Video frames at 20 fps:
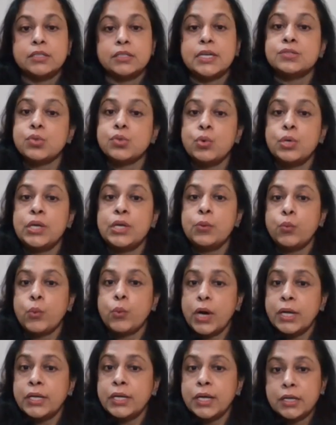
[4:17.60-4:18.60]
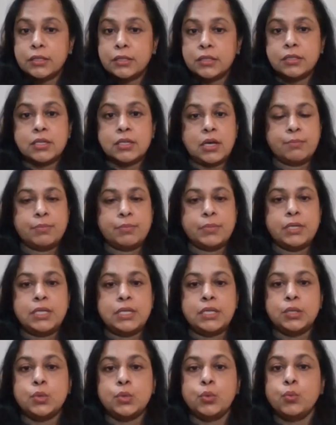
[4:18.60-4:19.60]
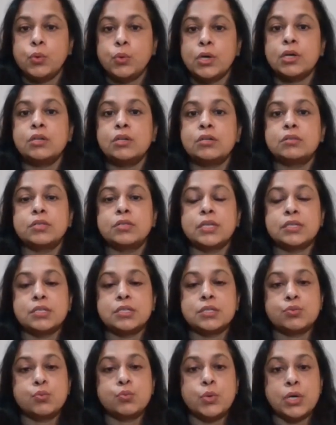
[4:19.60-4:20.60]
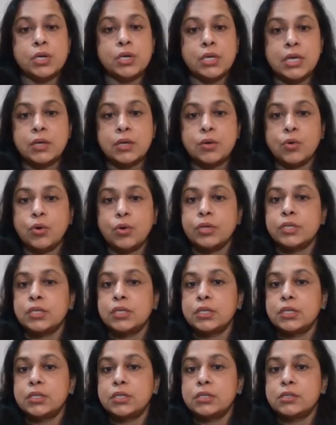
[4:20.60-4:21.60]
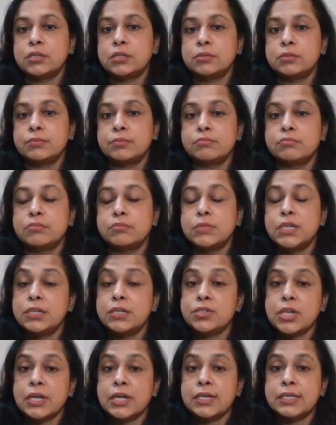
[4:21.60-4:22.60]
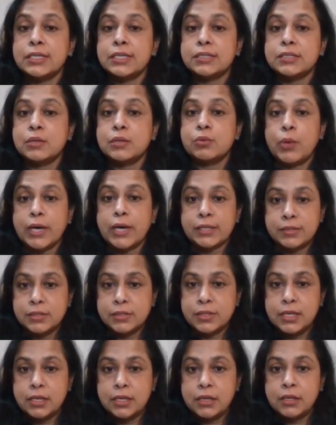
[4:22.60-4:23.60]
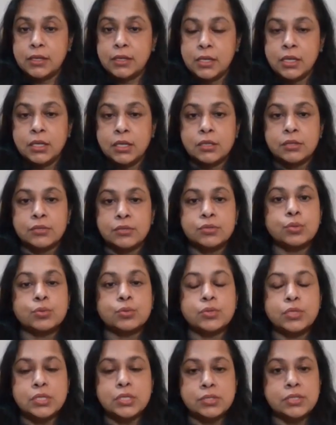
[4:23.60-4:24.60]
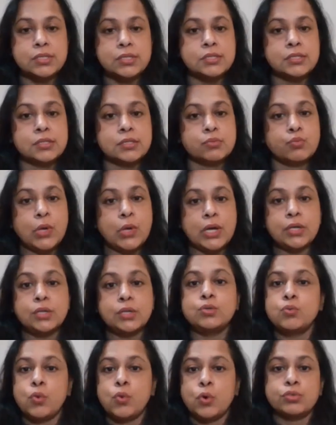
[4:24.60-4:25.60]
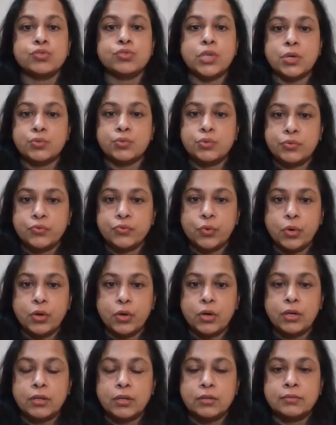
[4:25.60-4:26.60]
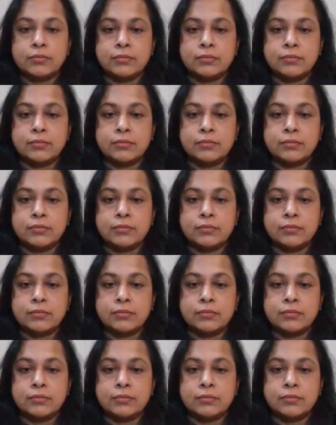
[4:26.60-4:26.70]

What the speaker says: There's only one other company in the world that is working on a intranasal vaccine. So this is one to watch out for.